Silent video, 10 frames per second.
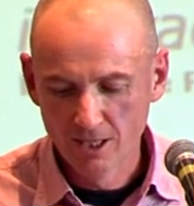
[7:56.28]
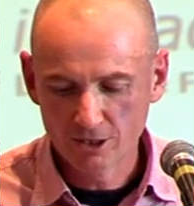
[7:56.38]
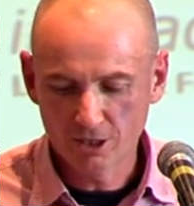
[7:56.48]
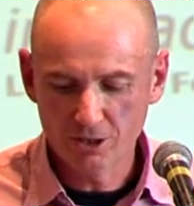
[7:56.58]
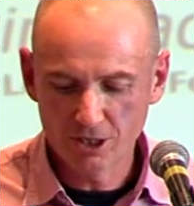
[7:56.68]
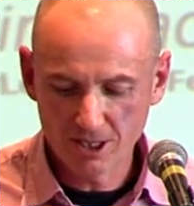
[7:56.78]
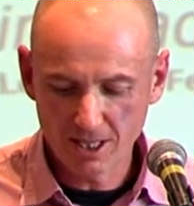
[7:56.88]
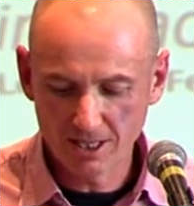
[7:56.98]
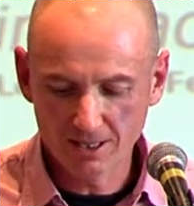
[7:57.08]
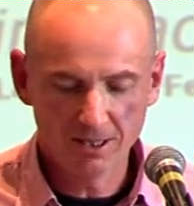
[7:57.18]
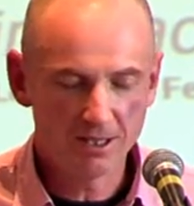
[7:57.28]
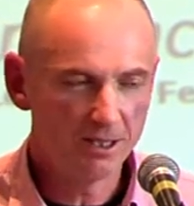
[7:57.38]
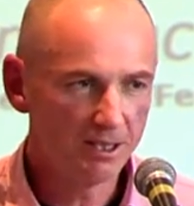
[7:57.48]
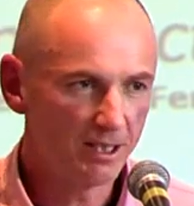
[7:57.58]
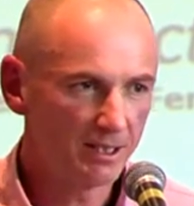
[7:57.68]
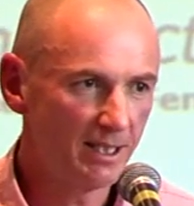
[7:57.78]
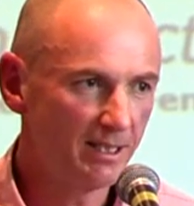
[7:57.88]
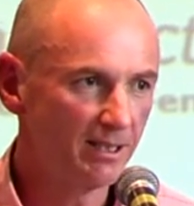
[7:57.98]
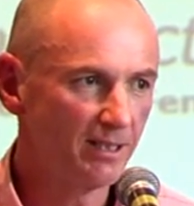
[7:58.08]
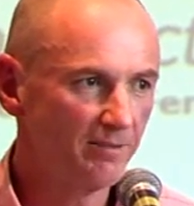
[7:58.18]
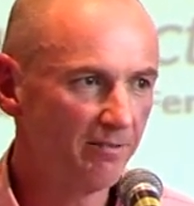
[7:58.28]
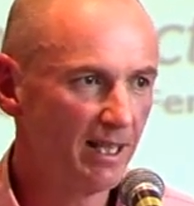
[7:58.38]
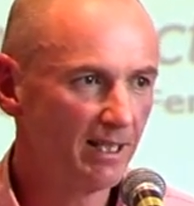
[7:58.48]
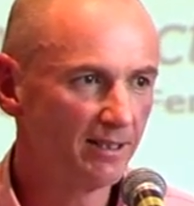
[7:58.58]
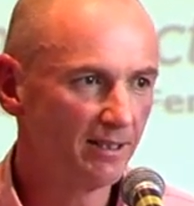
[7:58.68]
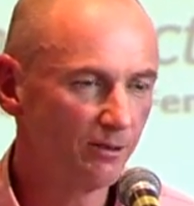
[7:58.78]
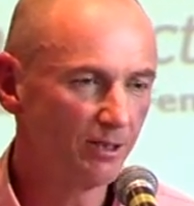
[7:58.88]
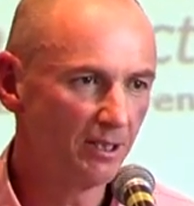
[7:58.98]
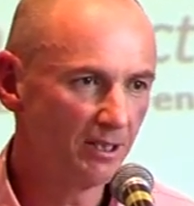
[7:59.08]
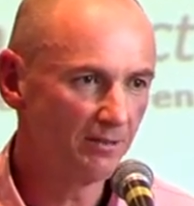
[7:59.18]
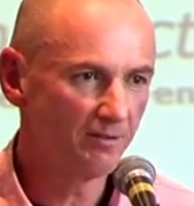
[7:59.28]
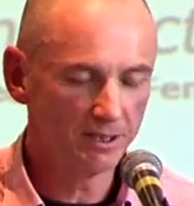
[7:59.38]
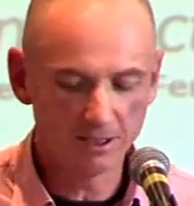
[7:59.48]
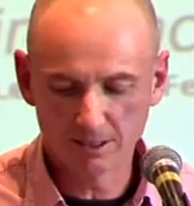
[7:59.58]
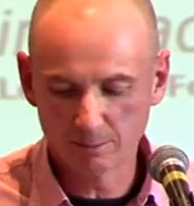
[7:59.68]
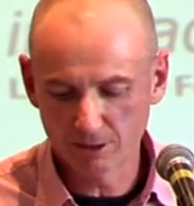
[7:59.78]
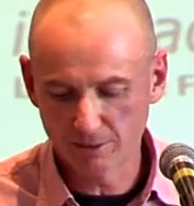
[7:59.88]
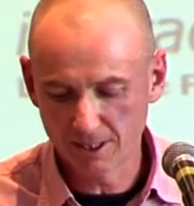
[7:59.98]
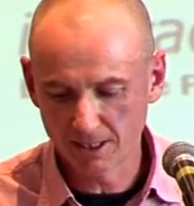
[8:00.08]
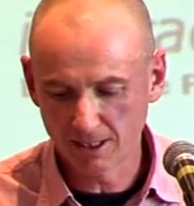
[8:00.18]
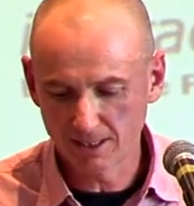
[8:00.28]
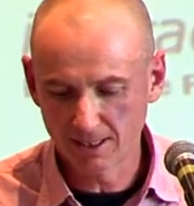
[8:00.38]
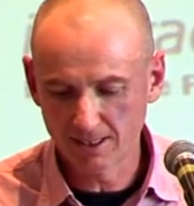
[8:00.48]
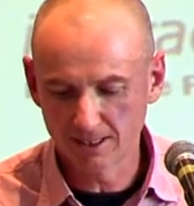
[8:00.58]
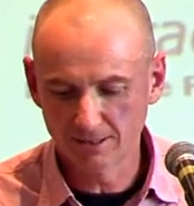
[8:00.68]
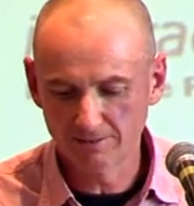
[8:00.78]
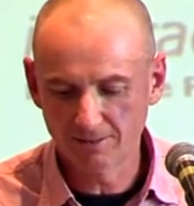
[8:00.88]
So she studied the successes and the failures and looked at the differences between the successes and